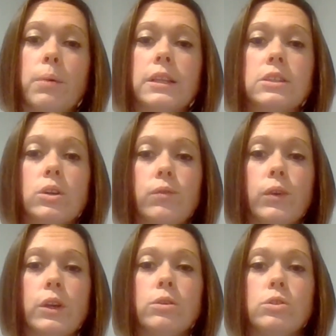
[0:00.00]
But it's good
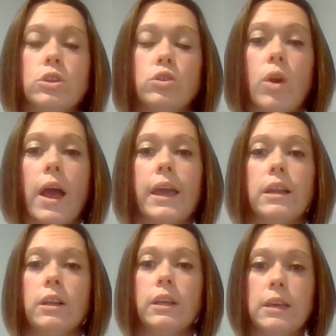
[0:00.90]
for you to try
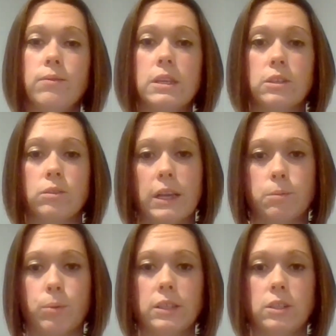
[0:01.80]
and give these
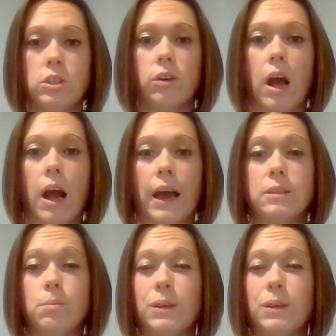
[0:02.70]
rest breaks to your eyes,